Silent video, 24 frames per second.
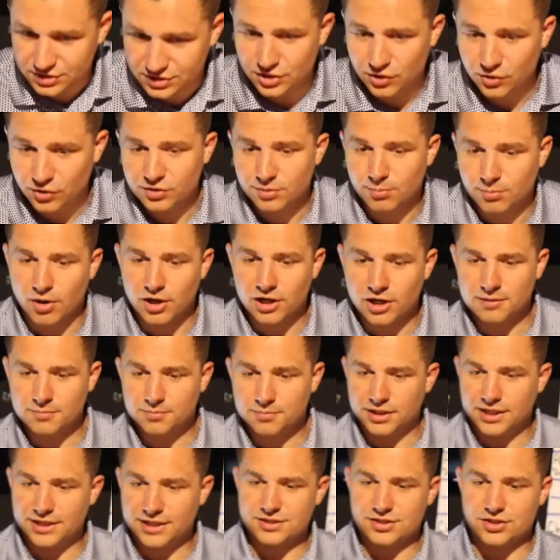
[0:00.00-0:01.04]
knowing the
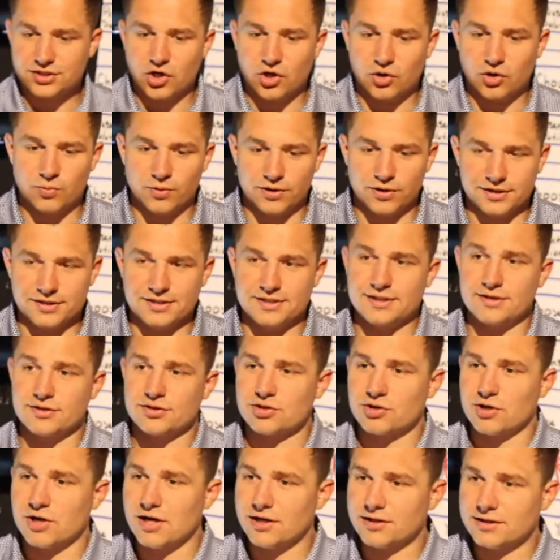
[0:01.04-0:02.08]
marketplace, knowing what deals are
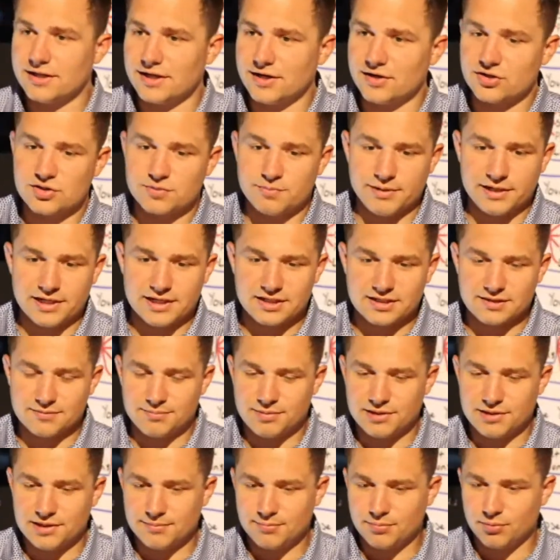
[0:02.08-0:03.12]
out there, speaking to
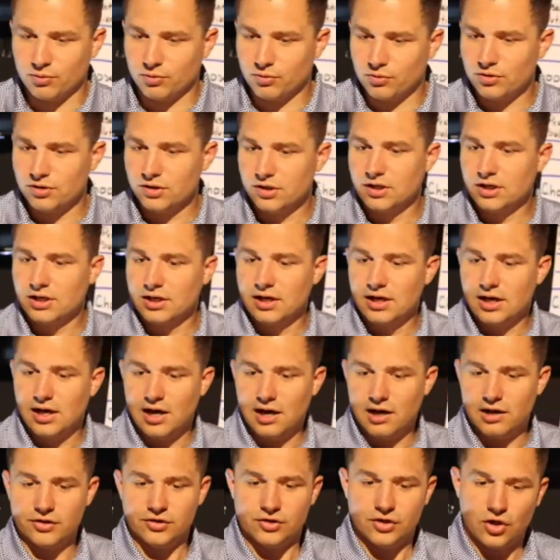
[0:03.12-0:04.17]
people,
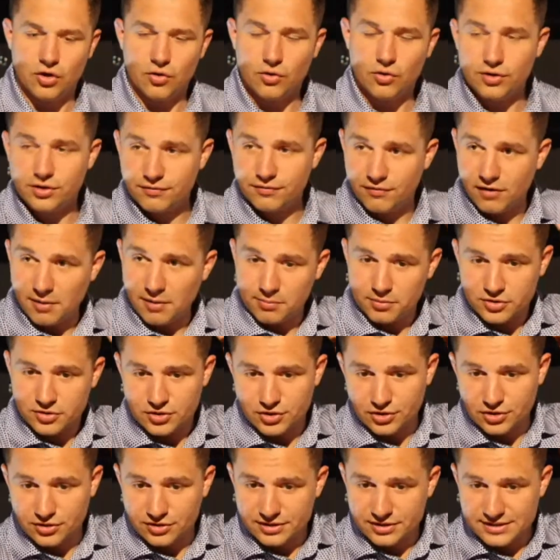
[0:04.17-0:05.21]
knowing of
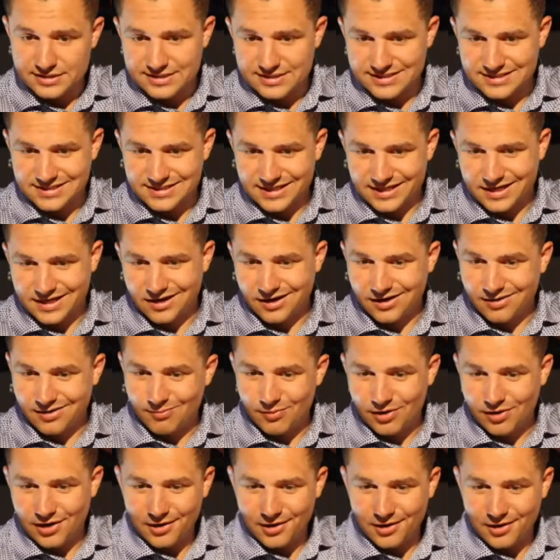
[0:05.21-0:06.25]
opportunities as they come
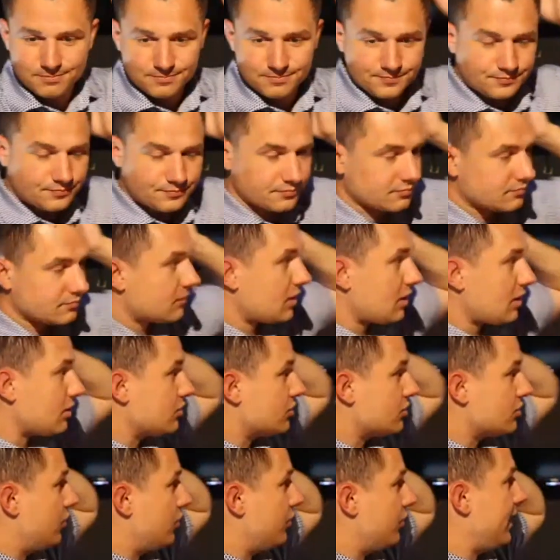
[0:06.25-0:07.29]
up.
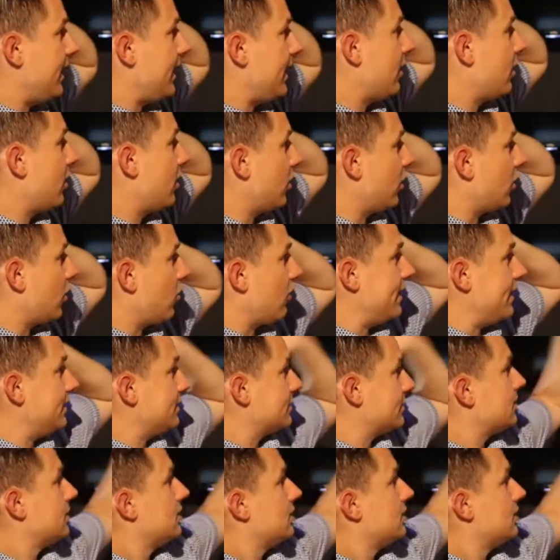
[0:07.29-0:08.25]
So they are a great